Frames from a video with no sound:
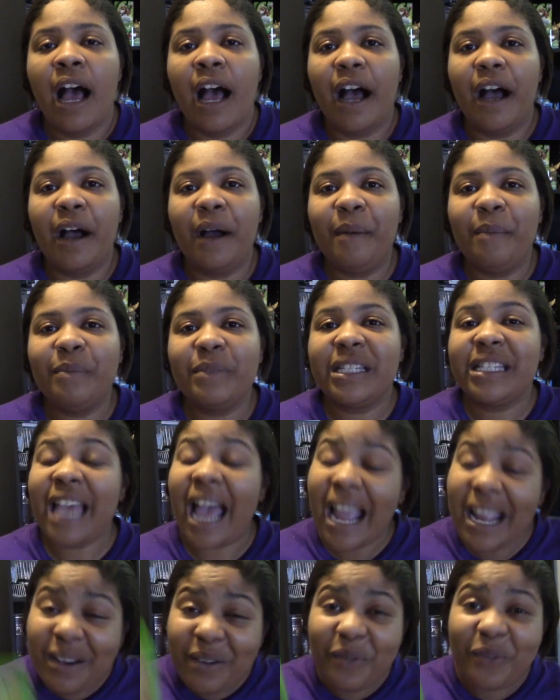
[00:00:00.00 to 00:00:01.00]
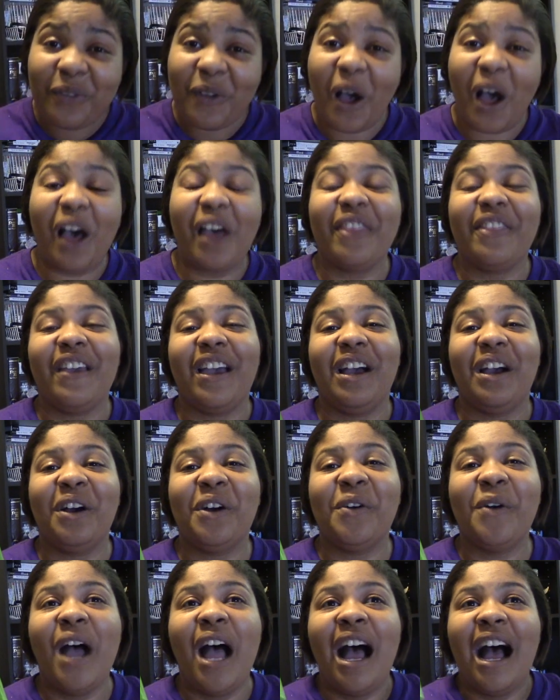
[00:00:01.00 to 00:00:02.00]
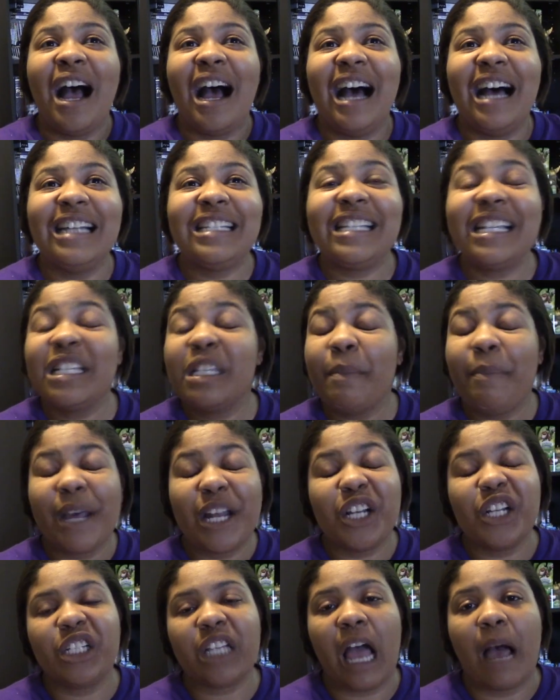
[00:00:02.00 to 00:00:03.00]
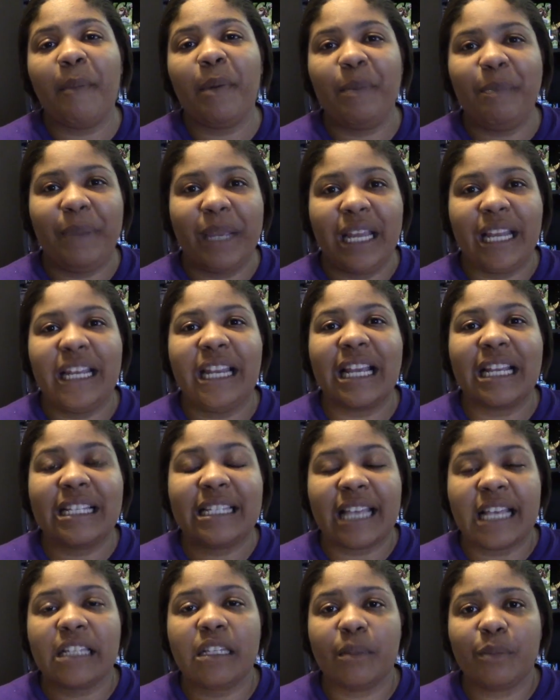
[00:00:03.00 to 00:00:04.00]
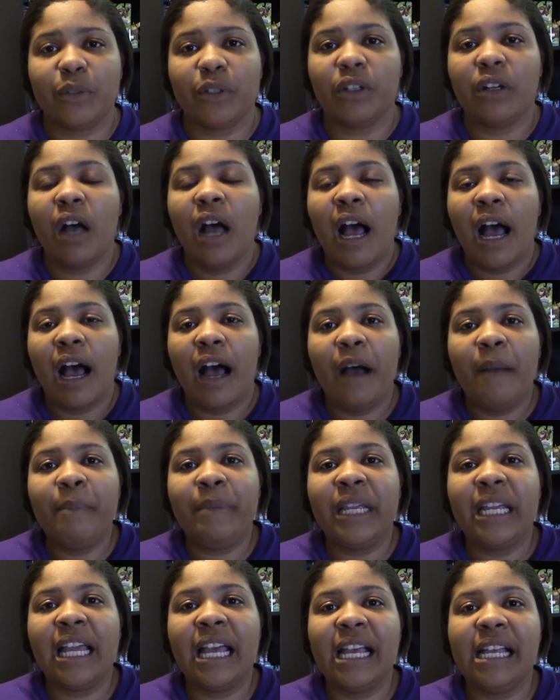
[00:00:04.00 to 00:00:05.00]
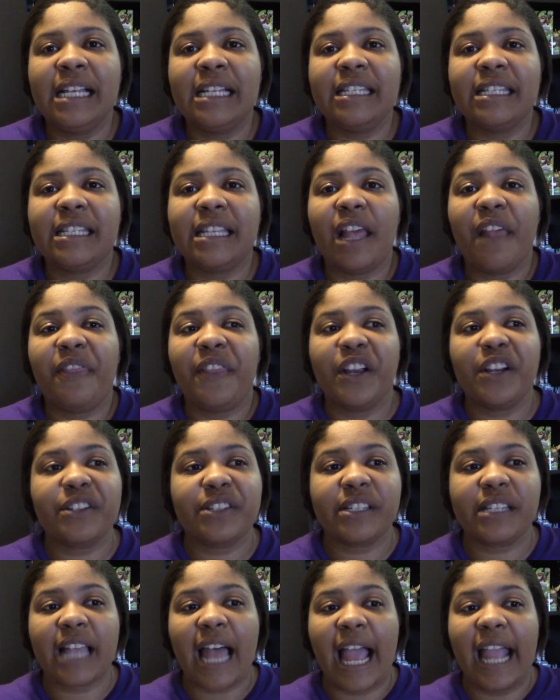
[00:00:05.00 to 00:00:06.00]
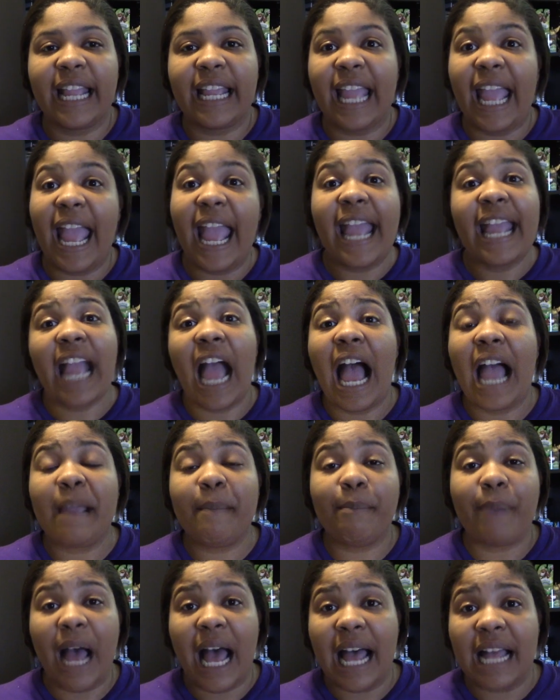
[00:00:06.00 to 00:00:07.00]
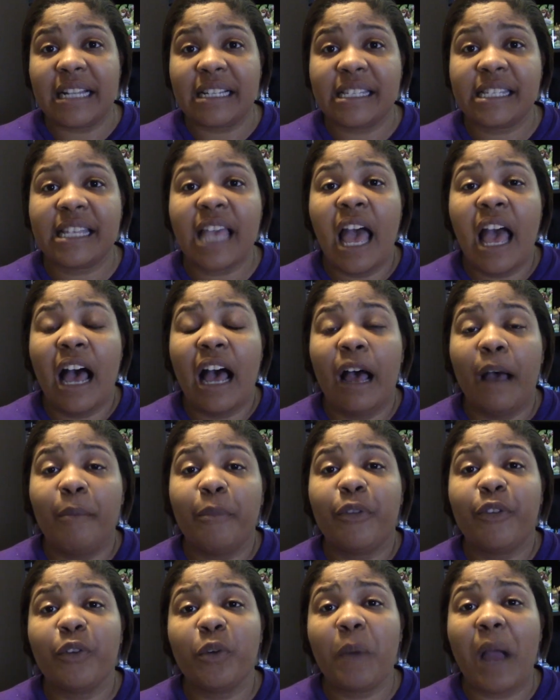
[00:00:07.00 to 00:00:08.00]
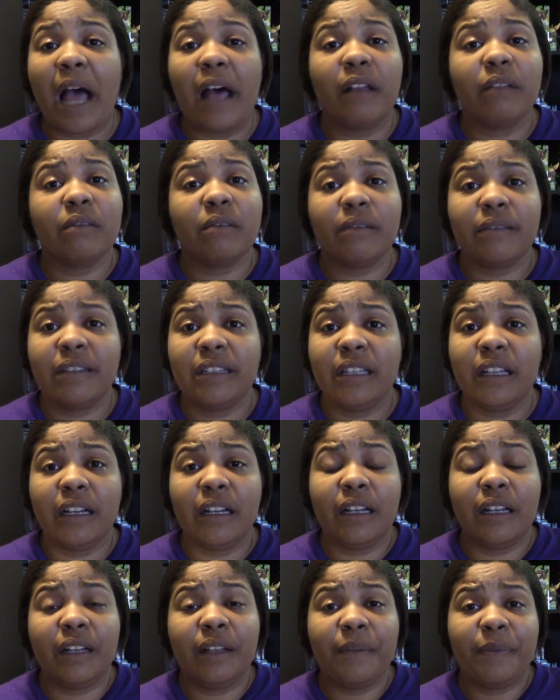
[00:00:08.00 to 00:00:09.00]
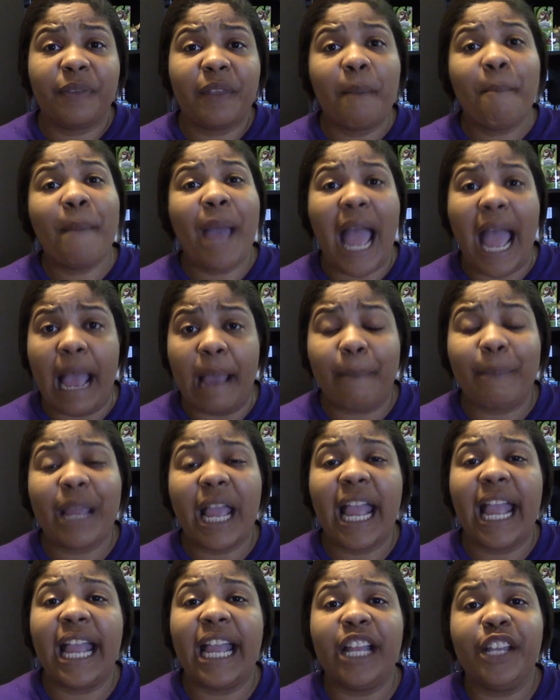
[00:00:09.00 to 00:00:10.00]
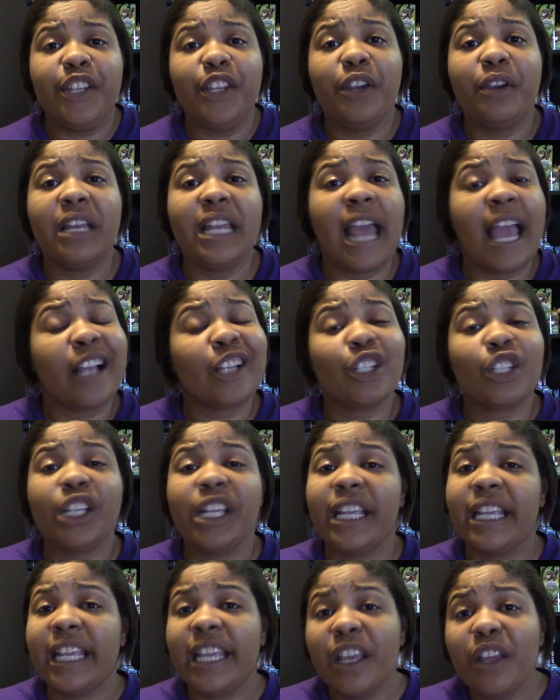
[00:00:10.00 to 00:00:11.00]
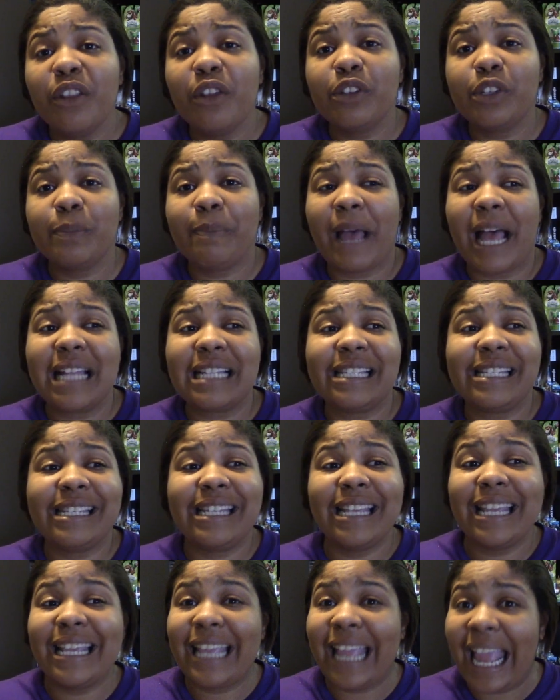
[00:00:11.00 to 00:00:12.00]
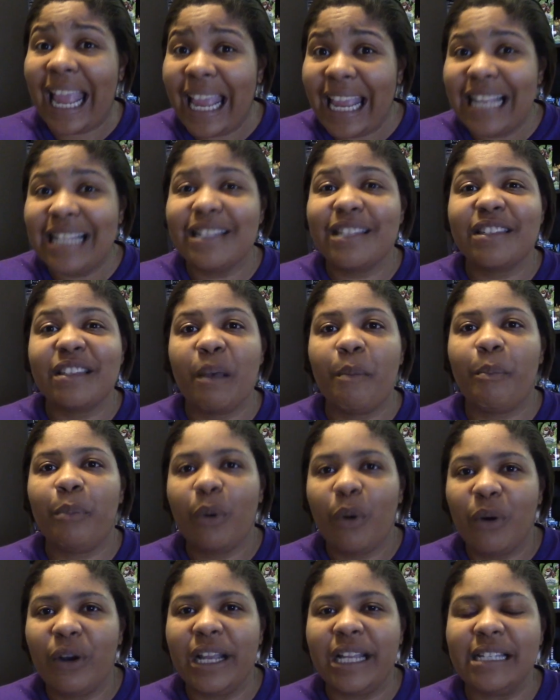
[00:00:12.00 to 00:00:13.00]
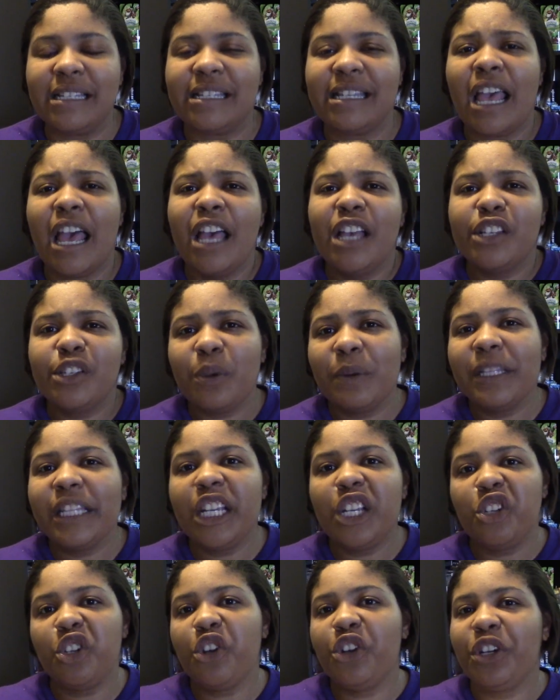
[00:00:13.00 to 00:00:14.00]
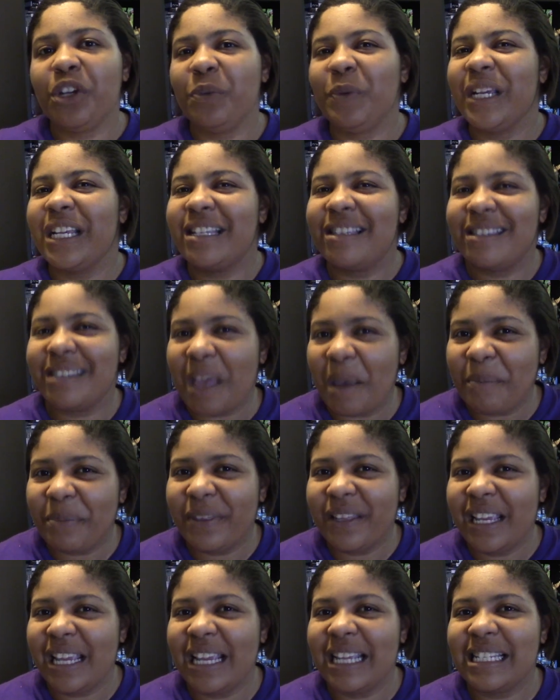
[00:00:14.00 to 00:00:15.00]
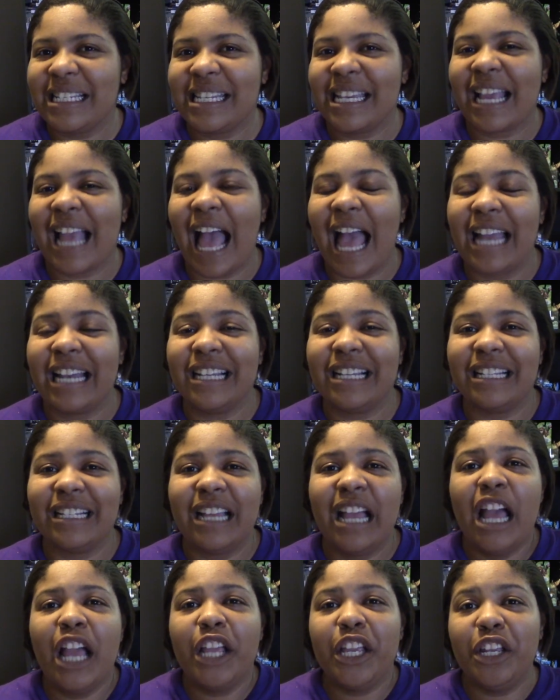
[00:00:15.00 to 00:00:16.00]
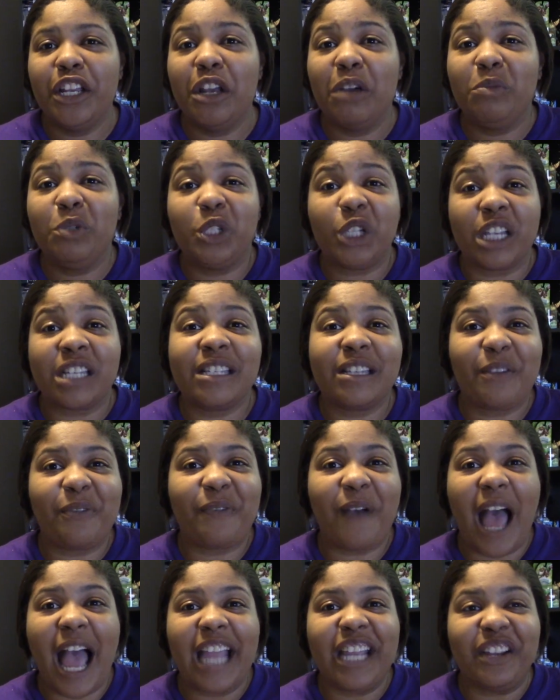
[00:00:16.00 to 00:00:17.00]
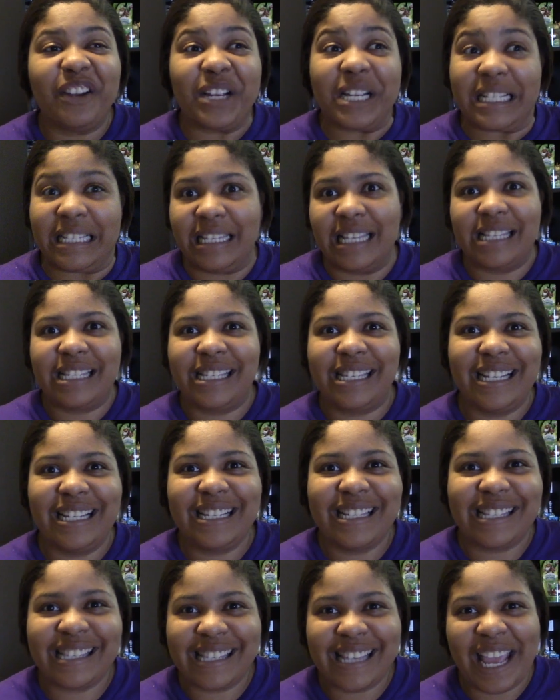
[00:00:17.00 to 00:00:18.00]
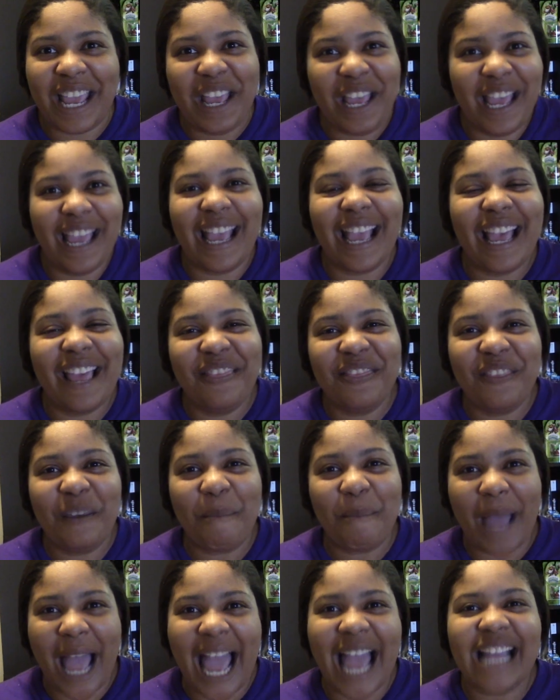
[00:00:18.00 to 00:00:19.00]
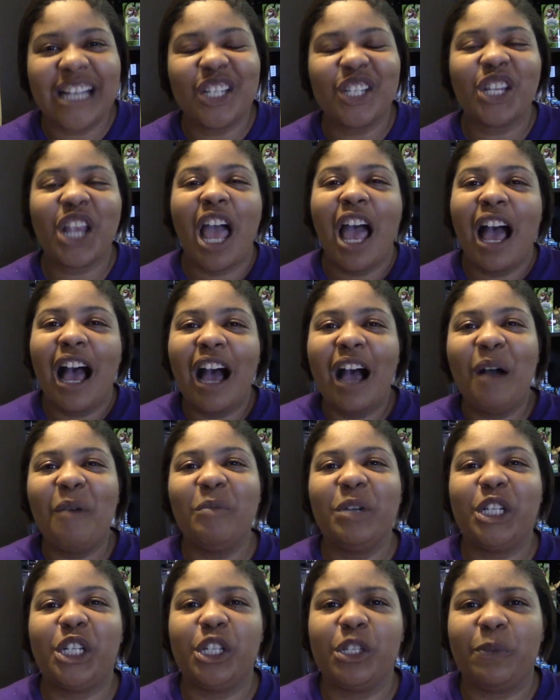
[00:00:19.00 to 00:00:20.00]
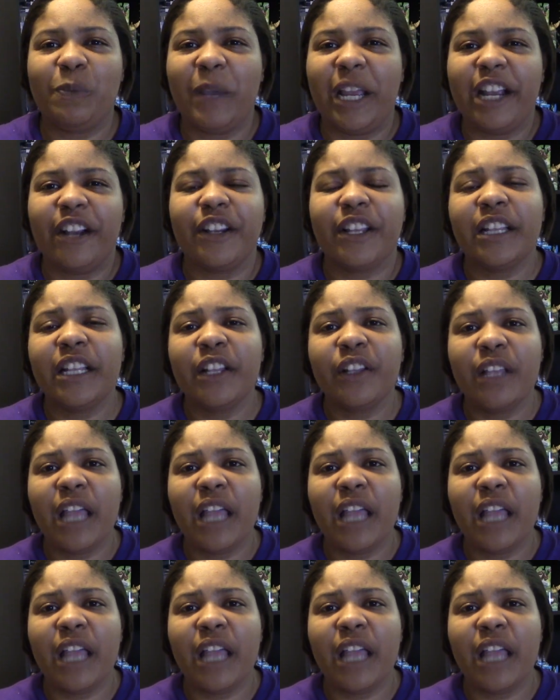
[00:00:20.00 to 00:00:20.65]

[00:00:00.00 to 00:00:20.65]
Titanfall, though, does a better job of being accessible because there's like AI bots throughout the map, and you can actually kill those bots to gain some points. So at least you're doing something to kind of, you know, justify your existence in the match, which is weird.